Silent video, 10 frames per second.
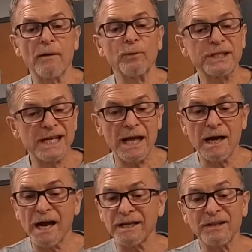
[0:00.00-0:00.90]
We
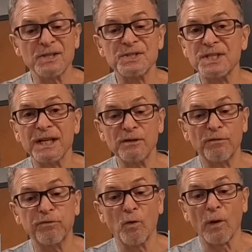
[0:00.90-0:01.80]
cannot get the signal
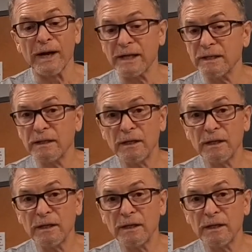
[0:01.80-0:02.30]
for it,